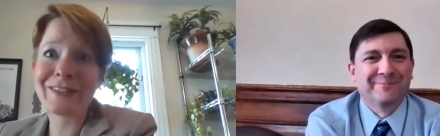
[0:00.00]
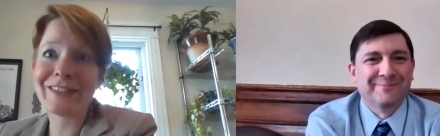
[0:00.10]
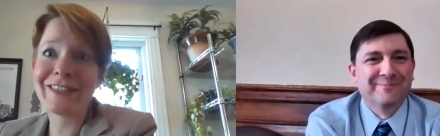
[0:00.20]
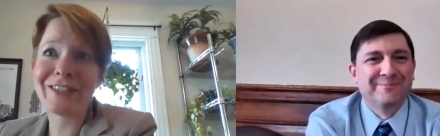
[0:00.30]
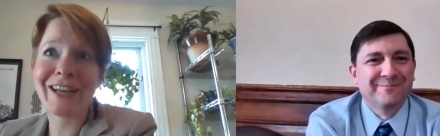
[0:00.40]

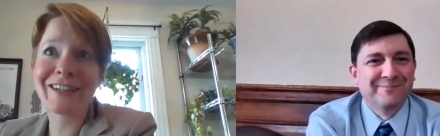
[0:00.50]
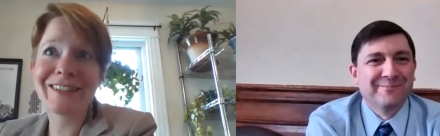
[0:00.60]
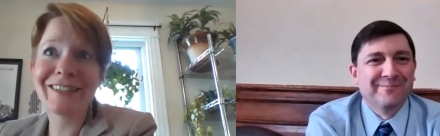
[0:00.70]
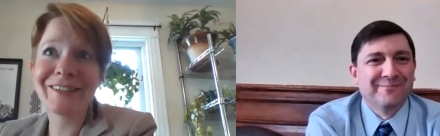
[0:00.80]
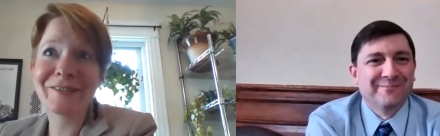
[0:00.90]
Speaker 1: President
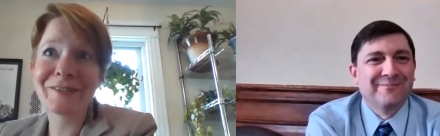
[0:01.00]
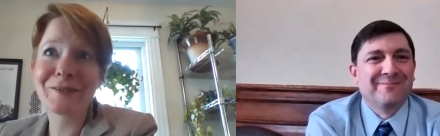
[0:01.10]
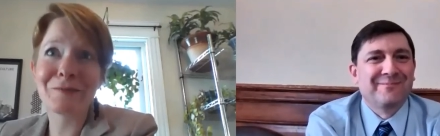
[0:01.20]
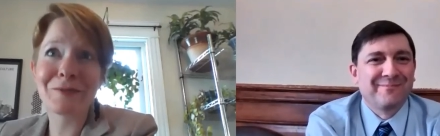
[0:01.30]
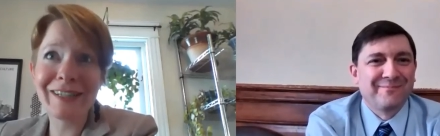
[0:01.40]
Jackson. It was
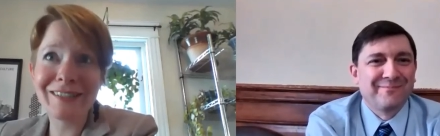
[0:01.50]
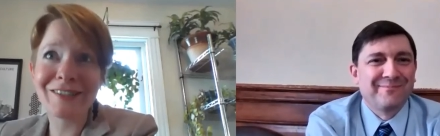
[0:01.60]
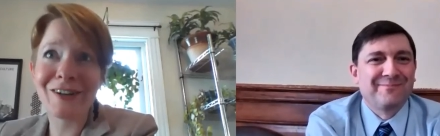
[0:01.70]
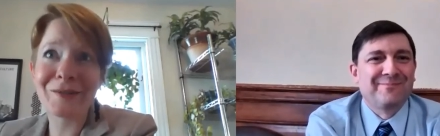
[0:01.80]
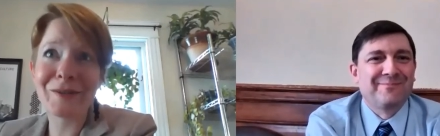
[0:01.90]
great to
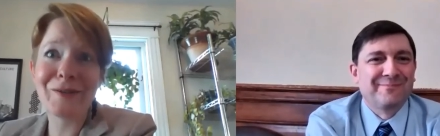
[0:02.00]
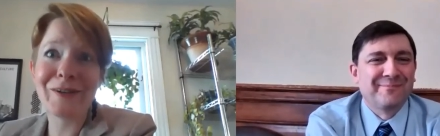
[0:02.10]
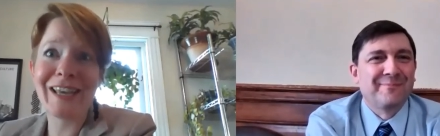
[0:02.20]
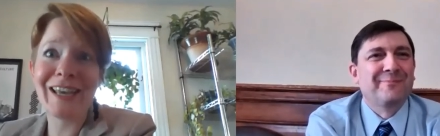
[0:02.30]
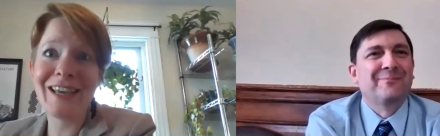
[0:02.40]
talk with you
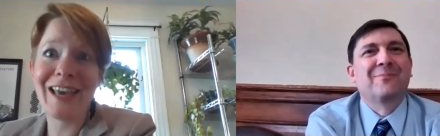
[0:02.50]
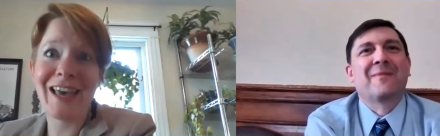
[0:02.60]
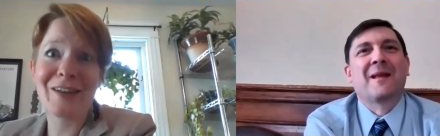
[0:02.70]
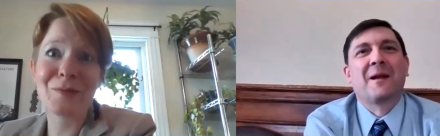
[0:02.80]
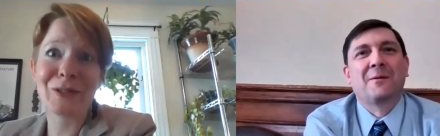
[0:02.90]
today,
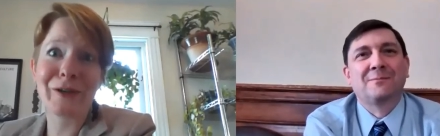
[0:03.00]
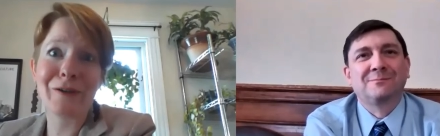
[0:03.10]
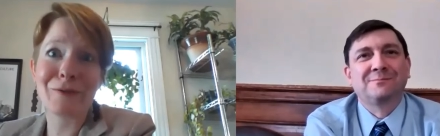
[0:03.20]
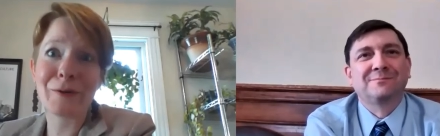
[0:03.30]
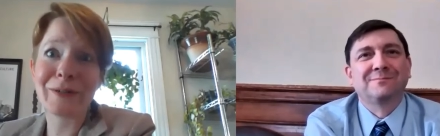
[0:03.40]
and we're looking
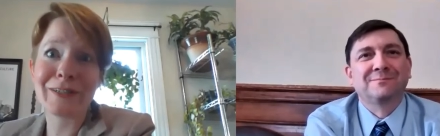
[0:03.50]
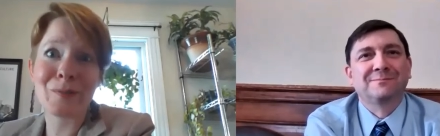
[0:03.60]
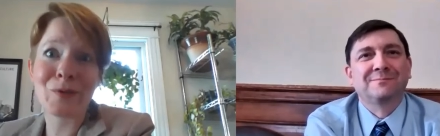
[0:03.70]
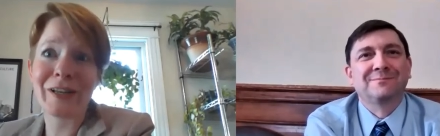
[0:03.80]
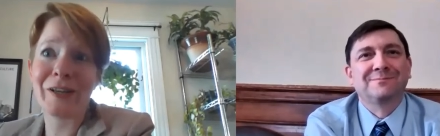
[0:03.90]
forward to
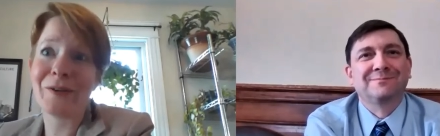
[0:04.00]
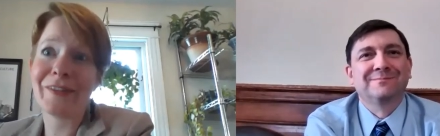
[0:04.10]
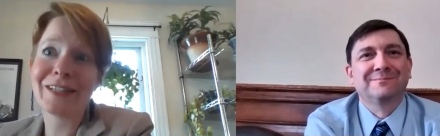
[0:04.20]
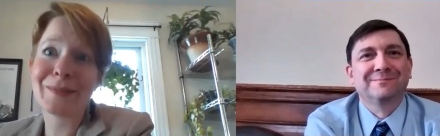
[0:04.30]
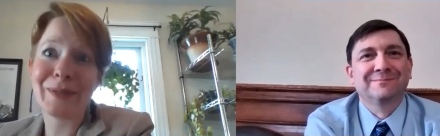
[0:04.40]
supporting you on
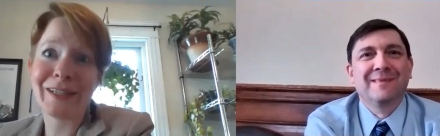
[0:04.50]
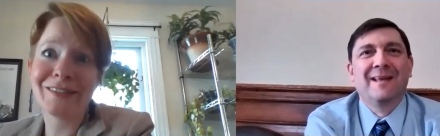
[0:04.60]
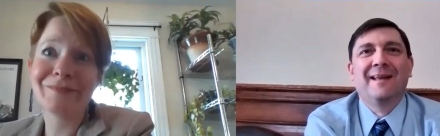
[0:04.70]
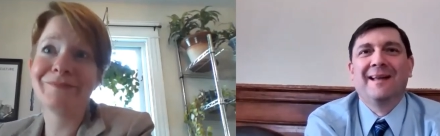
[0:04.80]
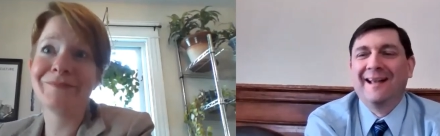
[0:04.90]
this
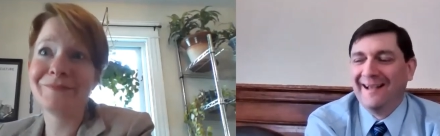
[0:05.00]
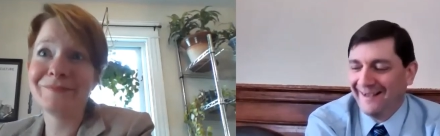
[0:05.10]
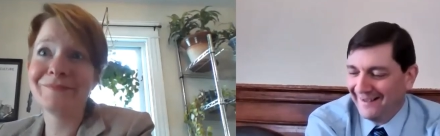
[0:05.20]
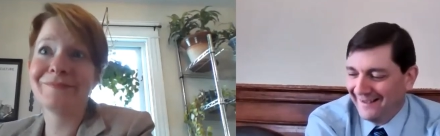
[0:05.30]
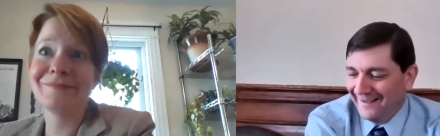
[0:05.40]
bill.
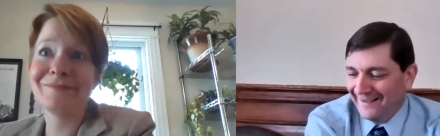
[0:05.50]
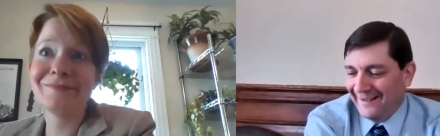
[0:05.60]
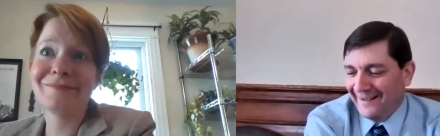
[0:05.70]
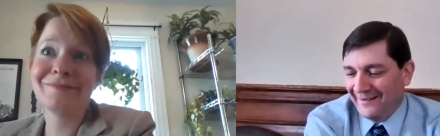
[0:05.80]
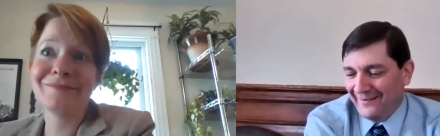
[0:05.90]

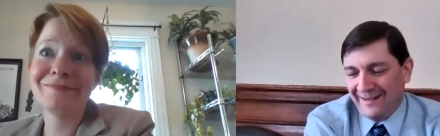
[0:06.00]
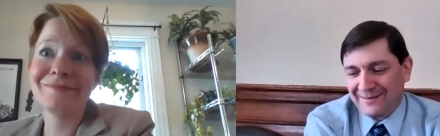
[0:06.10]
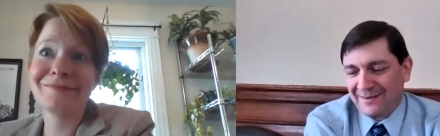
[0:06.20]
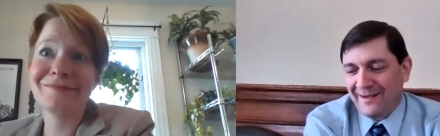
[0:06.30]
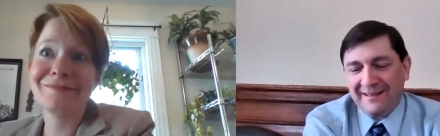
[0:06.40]
Speaker 2: Well, that's
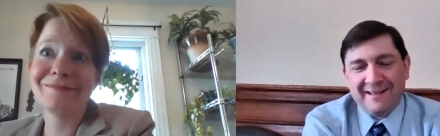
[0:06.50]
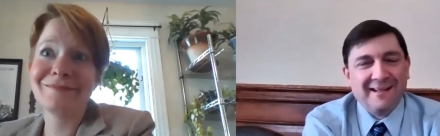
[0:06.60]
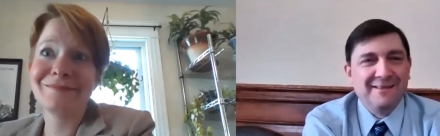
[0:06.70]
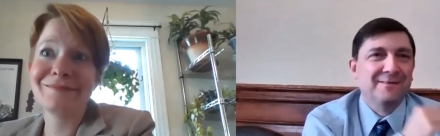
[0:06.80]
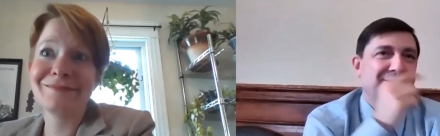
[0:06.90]
great. I'm
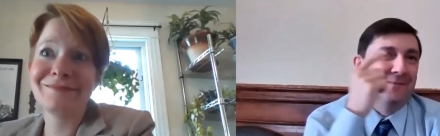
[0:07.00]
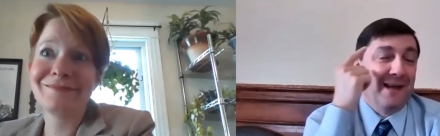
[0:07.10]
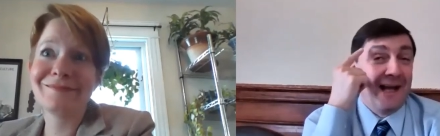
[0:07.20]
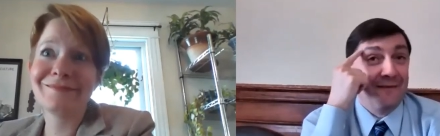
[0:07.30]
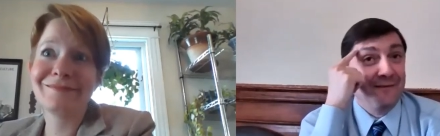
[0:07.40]
just
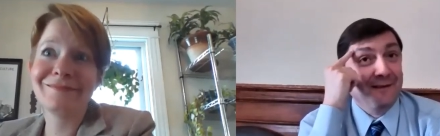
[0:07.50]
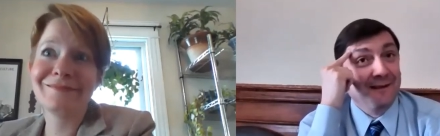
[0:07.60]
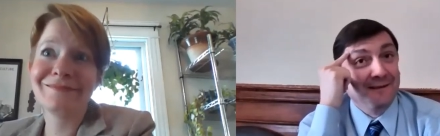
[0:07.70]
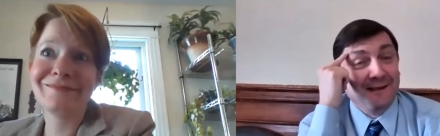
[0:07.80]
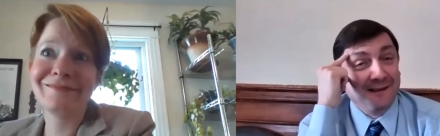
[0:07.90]
laughing because,
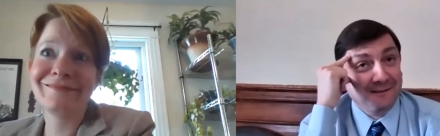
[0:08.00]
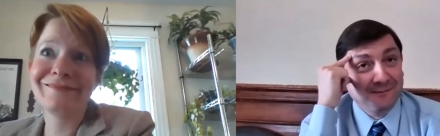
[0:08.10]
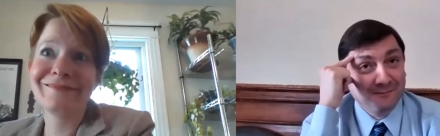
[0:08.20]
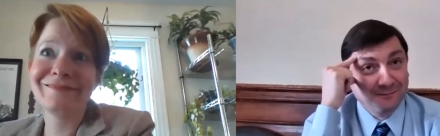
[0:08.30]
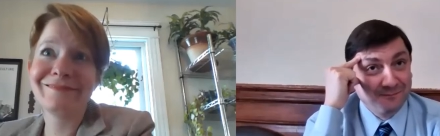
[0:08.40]
like,
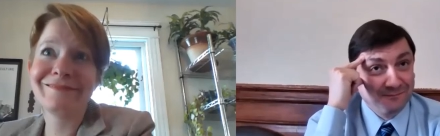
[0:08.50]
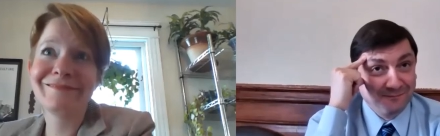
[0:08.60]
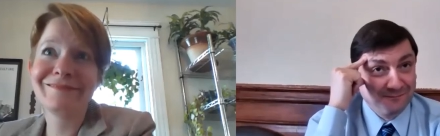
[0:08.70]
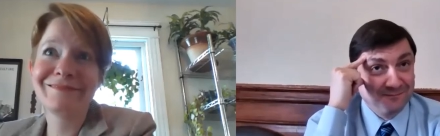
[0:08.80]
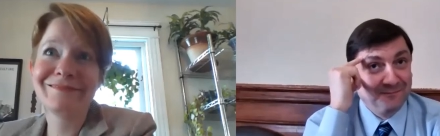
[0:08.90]

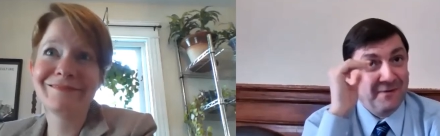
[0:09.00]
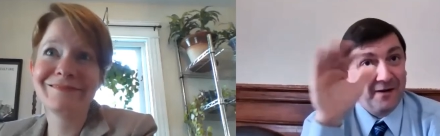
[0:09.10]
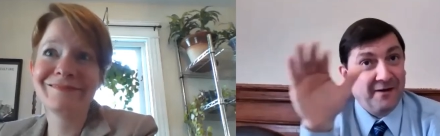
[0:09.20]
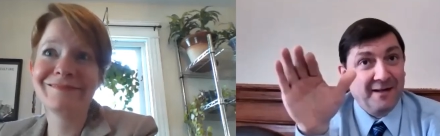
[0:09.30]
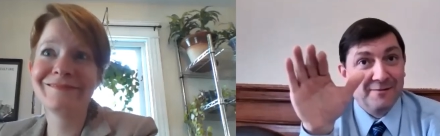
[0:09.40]
very
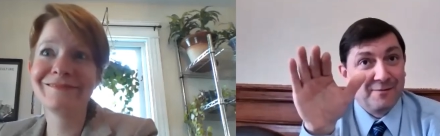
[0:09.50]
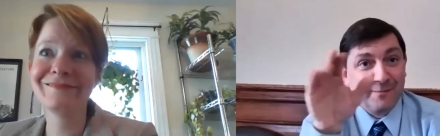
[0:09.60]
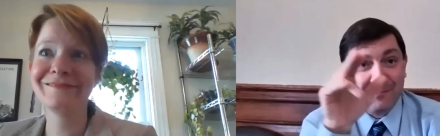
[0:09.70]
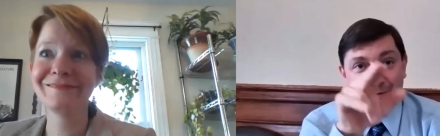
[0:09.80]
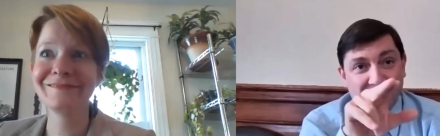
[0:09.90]

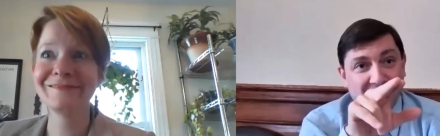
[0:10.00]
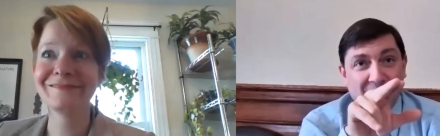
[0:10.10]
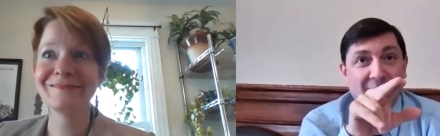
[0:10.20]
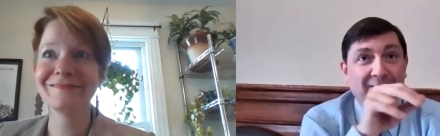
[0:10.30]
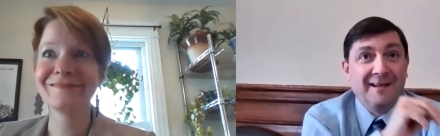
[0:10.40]
unscripted, but
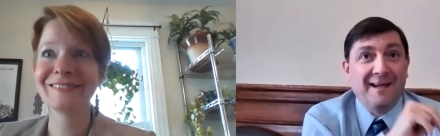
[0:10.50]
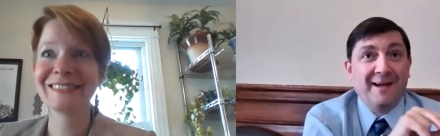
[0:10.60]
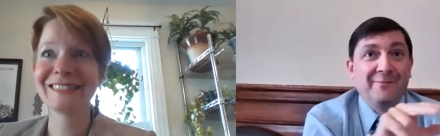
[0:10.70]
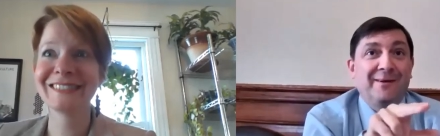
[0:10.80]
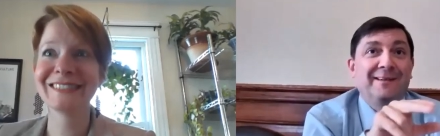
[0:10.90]

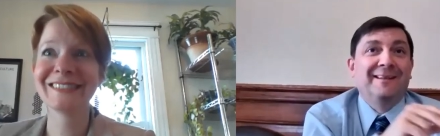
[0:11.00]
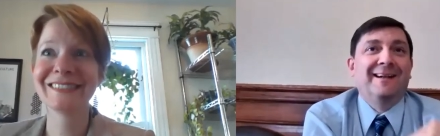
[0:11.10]
well-timed.